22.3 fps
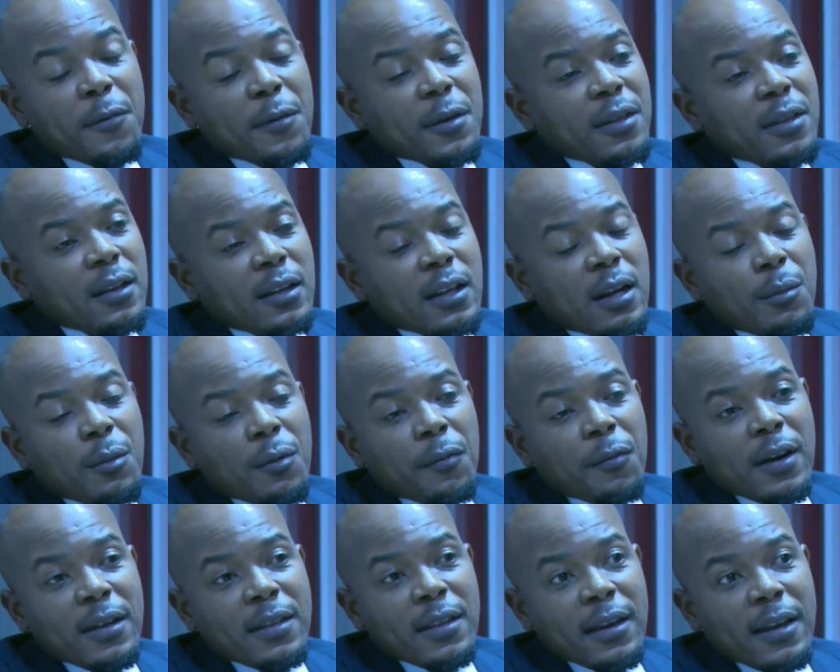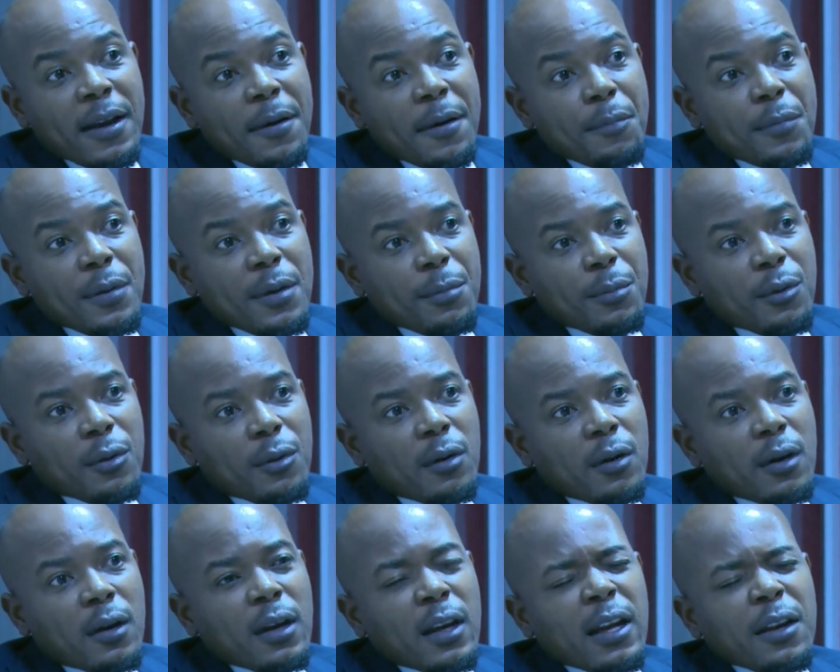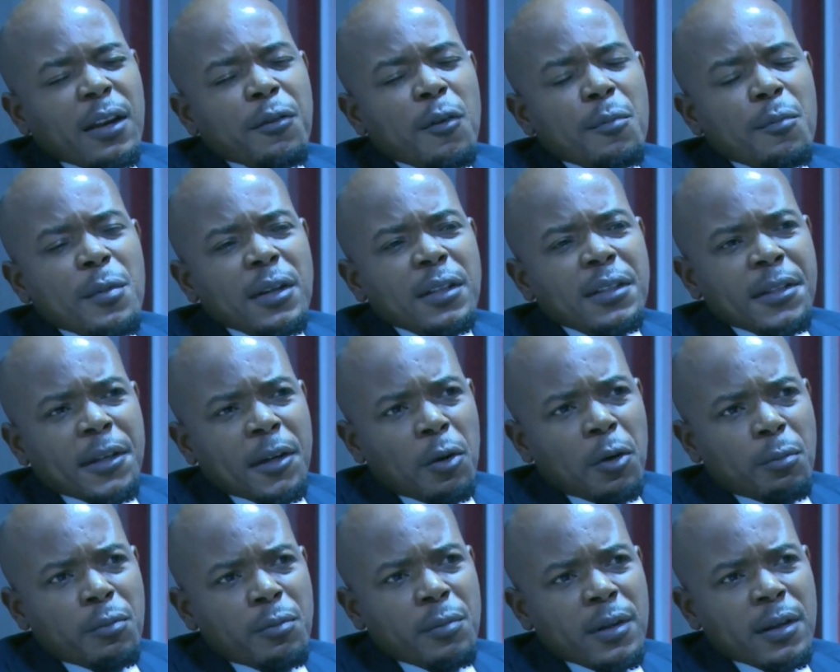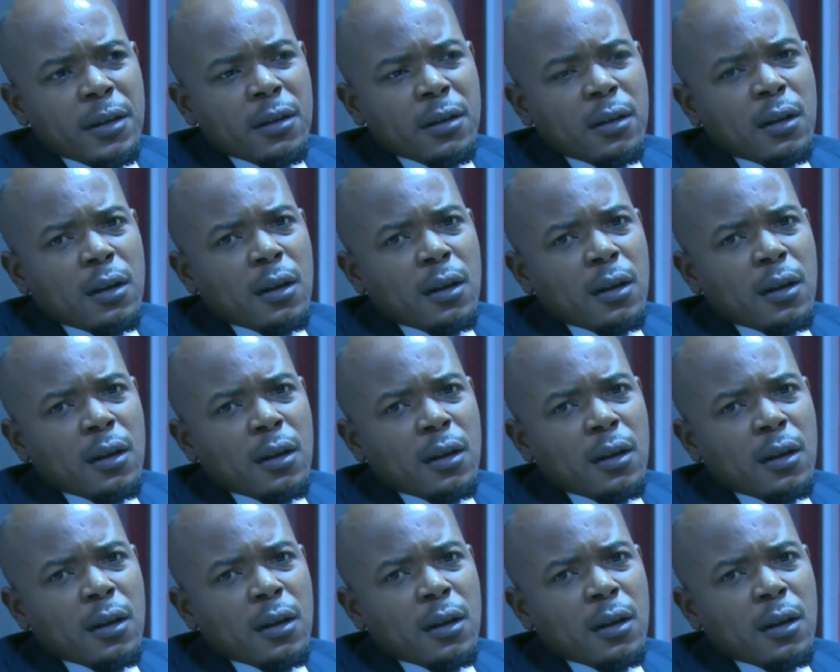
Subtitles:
with a number of other young people. And for me, it helped me.